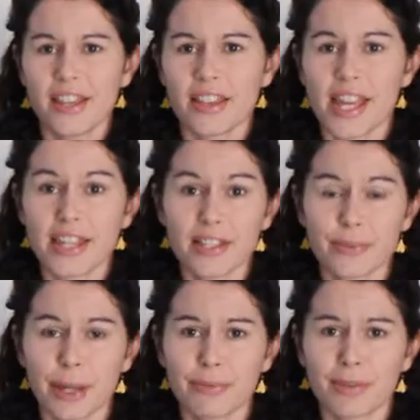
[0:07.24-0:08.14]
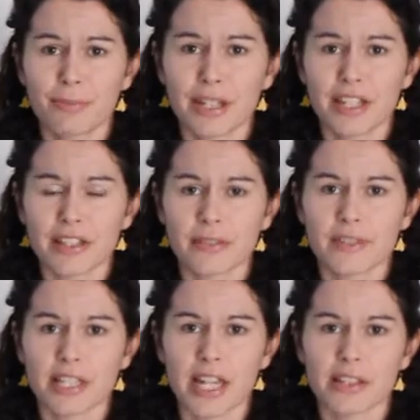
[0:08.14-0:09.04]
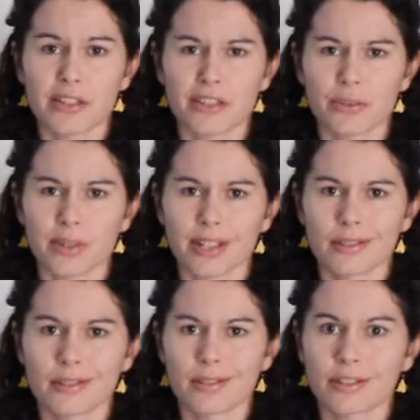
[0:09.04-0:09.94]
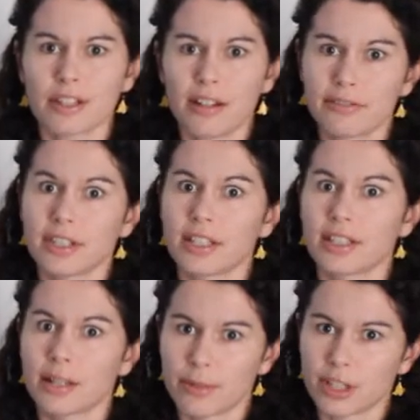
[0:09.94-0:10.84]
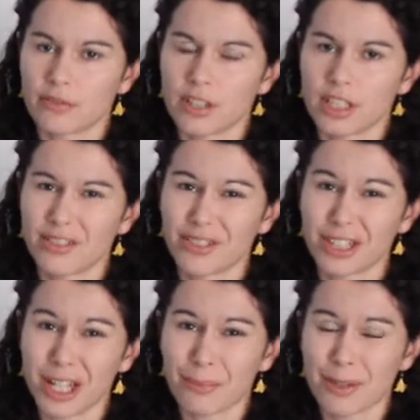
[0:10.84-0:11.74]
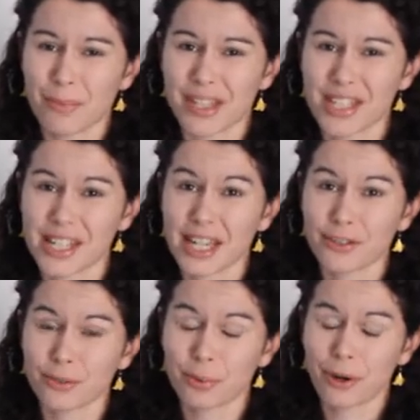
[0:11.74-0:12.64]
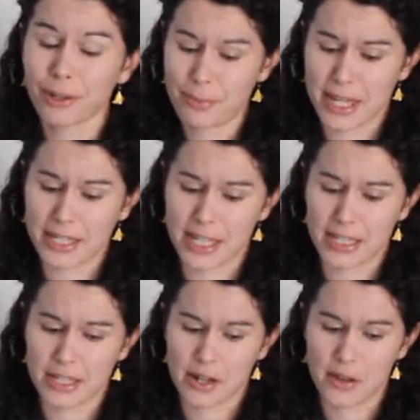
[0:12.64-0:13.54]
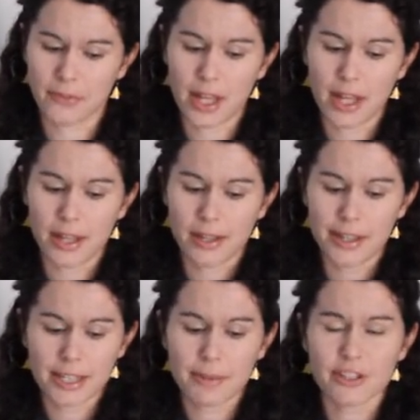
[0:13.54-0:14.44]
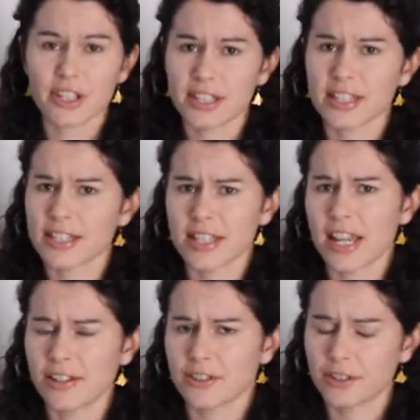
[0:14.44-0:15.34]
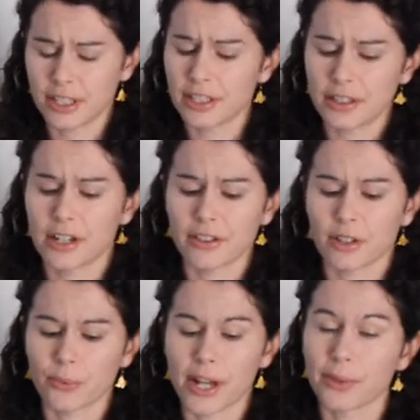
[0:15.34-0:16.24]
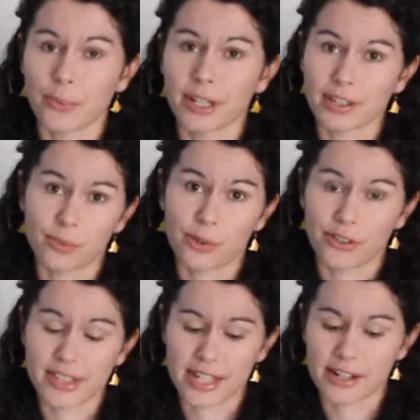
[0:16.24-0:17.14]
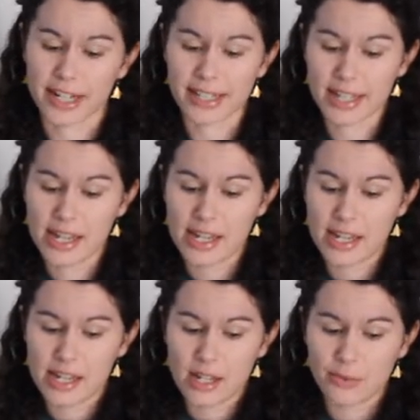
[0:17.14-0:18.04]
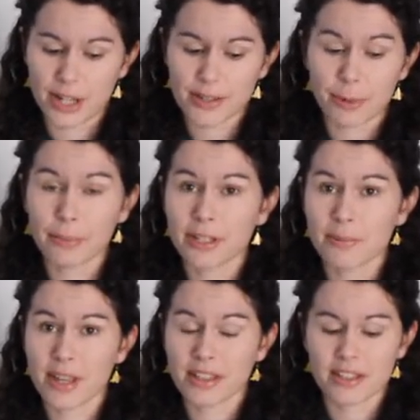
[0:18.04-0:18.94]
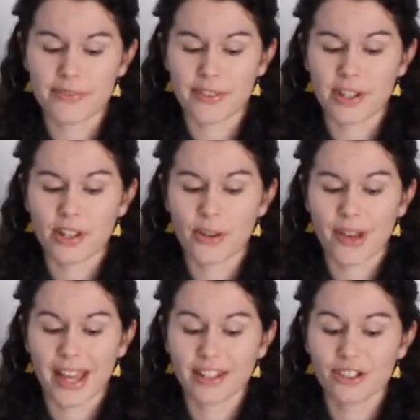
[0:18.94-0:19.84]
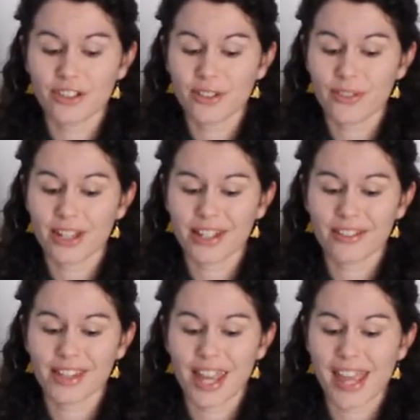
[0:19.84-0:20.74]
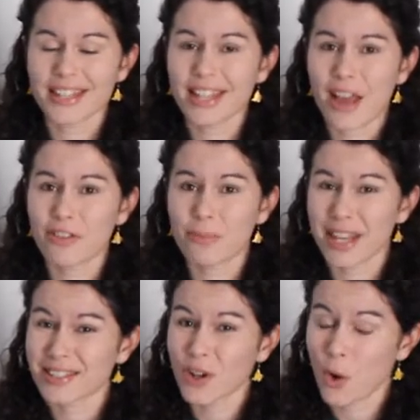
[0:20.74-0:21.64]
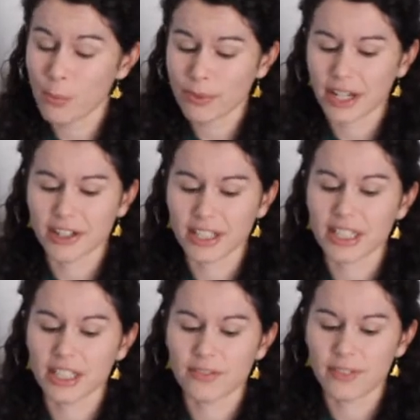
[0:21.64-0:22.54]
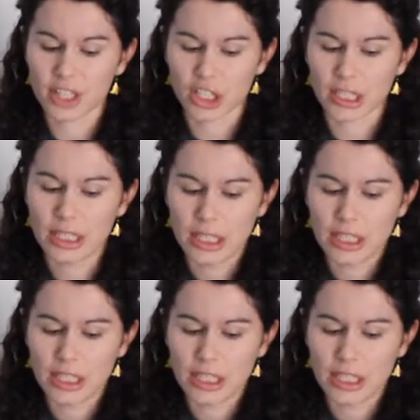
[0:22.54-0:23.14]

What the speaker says: The A's swept the minions of Satan this week, so there's not really that much of a need for an optimistic A's report because that's enough. Especially since the A's are clearly on their way to winning the World Series. When I was prepping to make this video, I actually found out the A's have the best home record in the division.